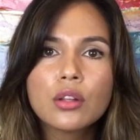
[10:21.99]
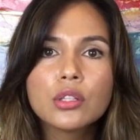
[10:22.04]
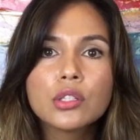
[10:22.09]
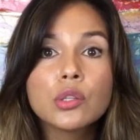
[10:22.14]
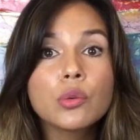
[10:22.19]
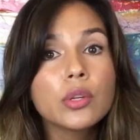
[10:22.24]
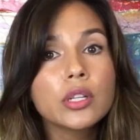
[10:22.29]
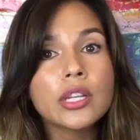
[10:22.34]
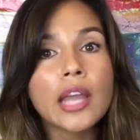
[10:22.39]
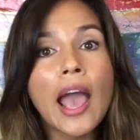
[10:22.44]

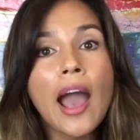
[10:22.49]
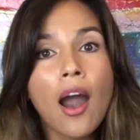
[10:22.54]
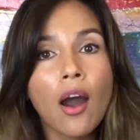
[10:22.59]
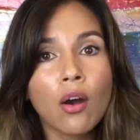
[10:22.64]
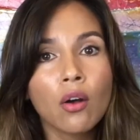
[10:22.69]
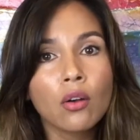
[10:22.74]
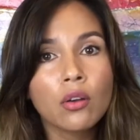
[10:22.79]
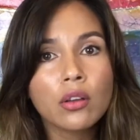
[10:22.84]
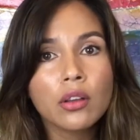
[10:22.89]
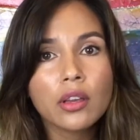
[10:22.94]
do it
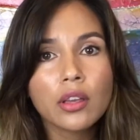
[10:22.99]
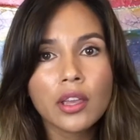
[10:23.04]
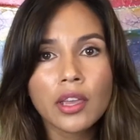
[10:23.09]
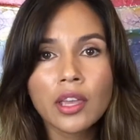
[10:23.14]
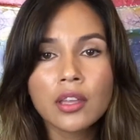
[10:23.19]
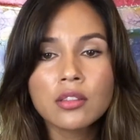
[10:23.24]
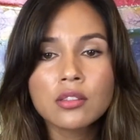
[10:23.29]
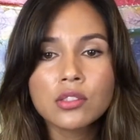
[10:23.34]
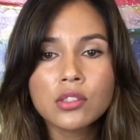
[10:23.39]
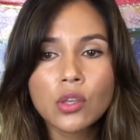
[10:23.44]
now.
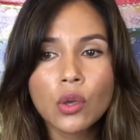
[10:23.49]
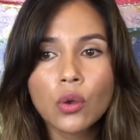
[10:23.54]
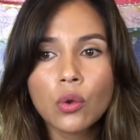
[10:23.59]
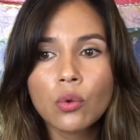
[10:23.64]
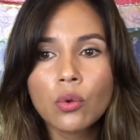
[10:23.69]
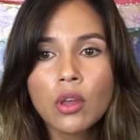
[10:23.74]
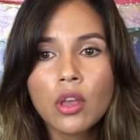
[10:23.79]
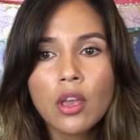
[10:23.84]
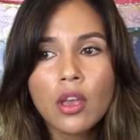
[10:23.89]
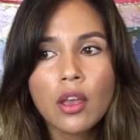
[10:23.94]
And
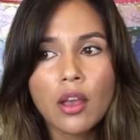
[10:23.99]
so